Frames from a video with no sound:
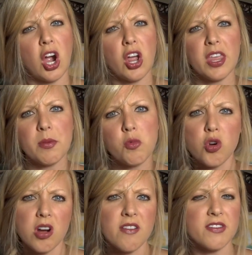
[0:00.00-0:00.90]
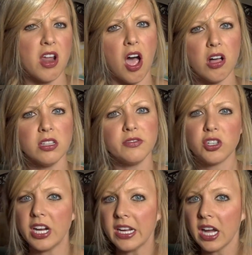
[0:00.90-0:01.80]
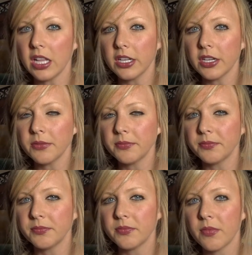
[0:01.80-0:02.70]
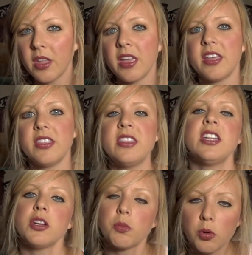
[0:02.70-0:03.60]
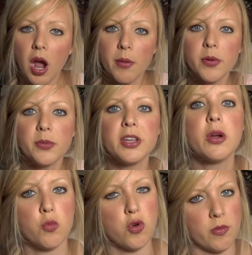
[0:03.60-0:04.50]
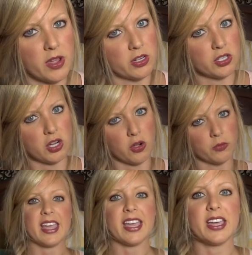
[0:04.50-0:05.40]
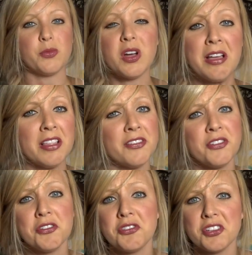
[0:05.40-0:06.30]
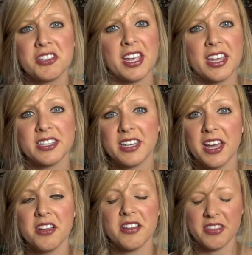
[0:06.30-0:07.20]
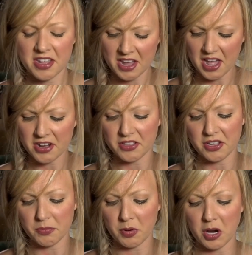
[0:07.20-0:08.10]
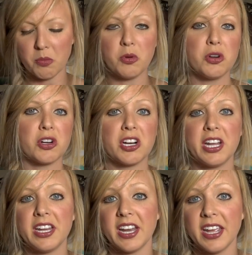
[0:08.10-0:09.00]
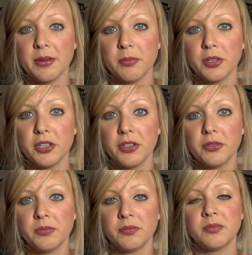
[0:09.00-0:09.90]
Are they more of an olive green color? Then you're probably a warm undertone. And well, if you just can't tell and they kind of look purple, green, and blue,